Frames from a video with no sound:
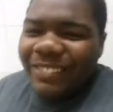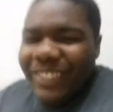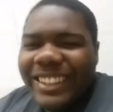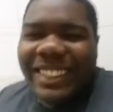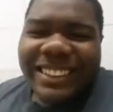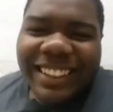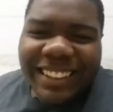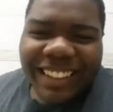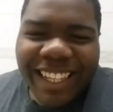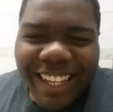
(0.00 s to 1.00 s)
We just
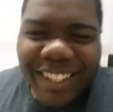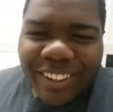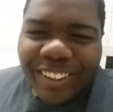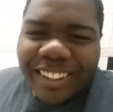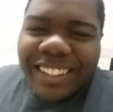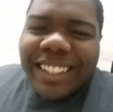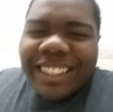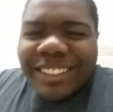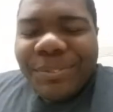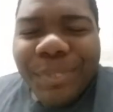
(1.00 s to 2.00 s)
need to get it on
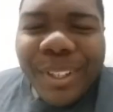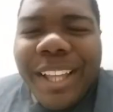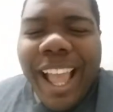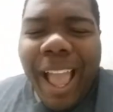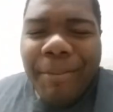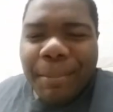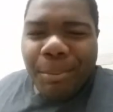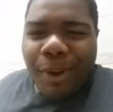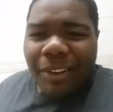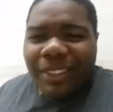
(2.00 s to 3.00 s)
we're
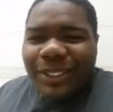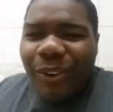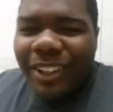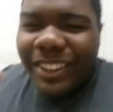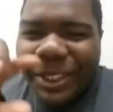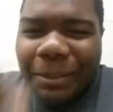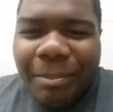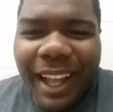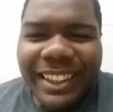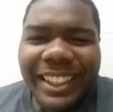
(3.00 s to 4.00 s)
having progress going little
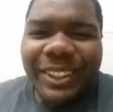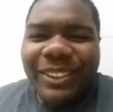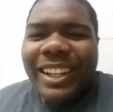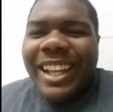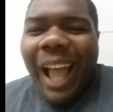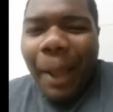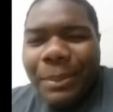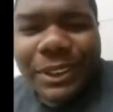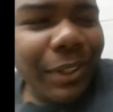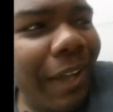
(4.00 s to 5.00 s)
by little.
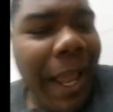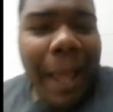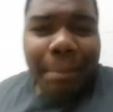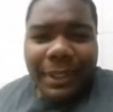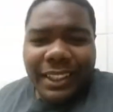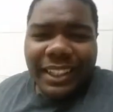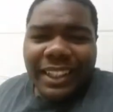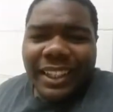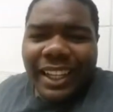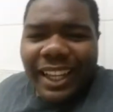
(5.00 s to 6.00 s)
I'm so happy
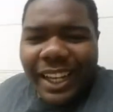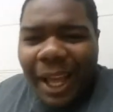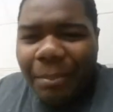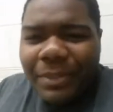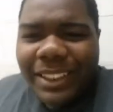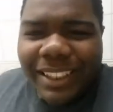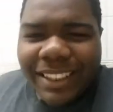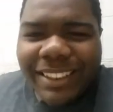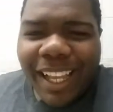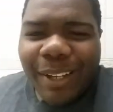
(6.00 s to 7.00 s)
and I'm just
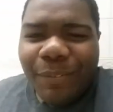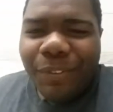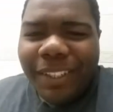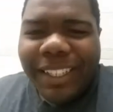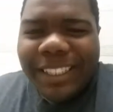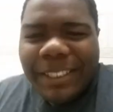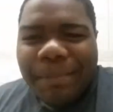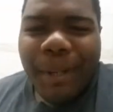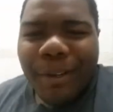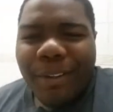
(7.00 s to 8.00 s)
excited for the
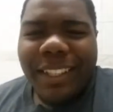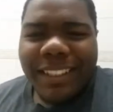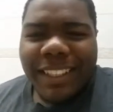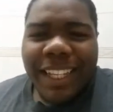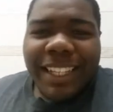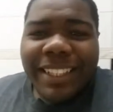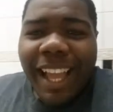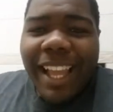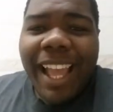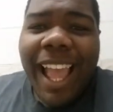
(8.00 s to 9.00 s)
experience
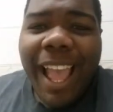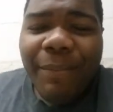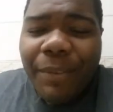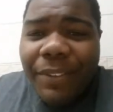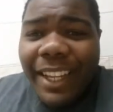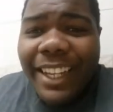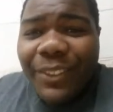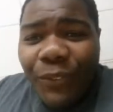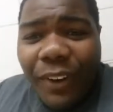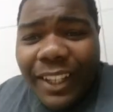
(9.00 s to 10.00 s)
that I have of
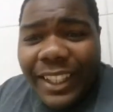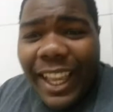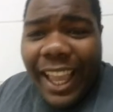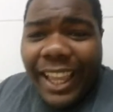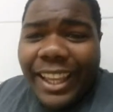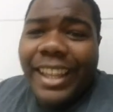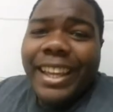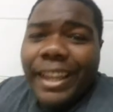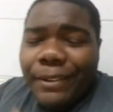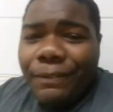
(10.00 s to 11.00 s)
hitting 1K.
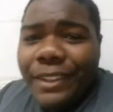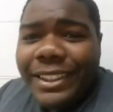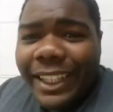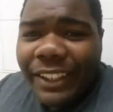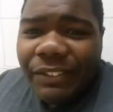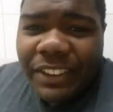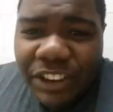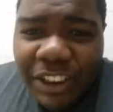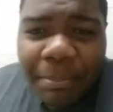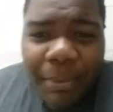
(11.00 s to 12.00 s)
It feels like an
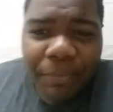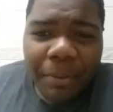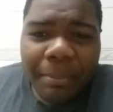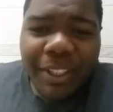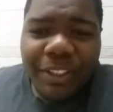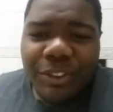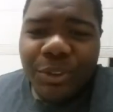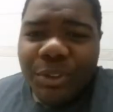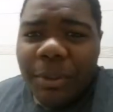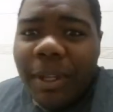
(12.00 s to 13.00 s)
achievement for me on
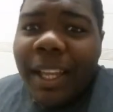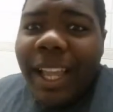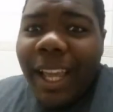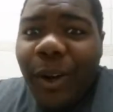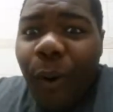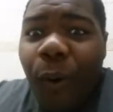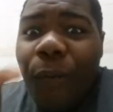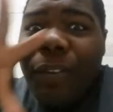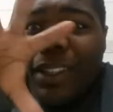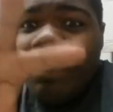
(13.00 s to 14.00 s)
YouTube, and
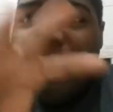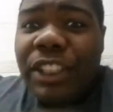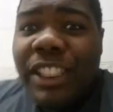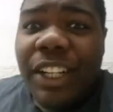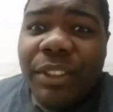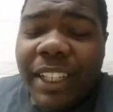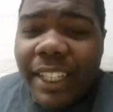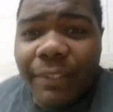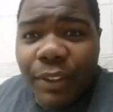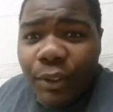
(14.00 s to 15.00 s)
hopefully my channel
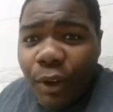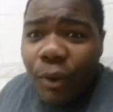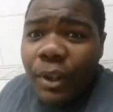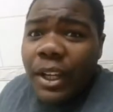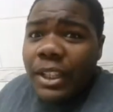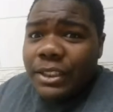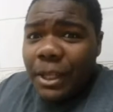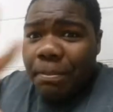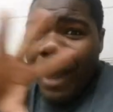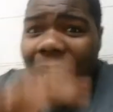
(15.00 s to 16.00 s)
can even grow,
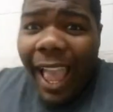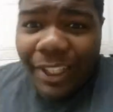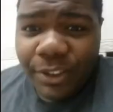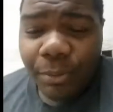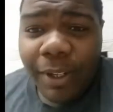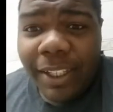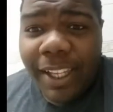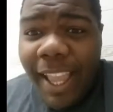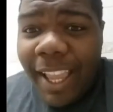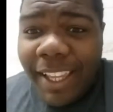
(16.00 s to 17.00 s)
surpass
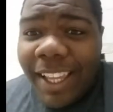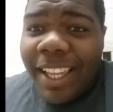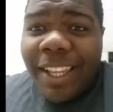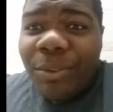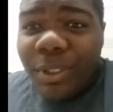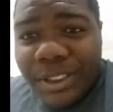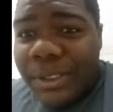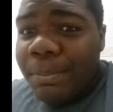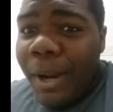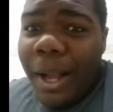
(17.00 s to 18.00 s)
1K, which
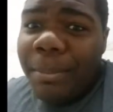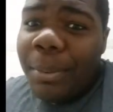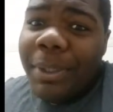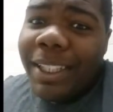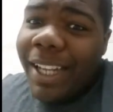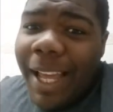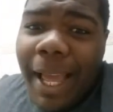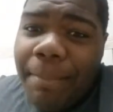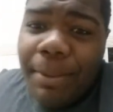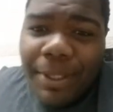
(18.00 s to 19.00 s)
is probably gonna
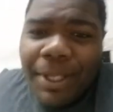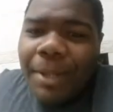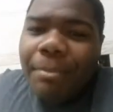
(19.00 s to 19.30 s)
happen.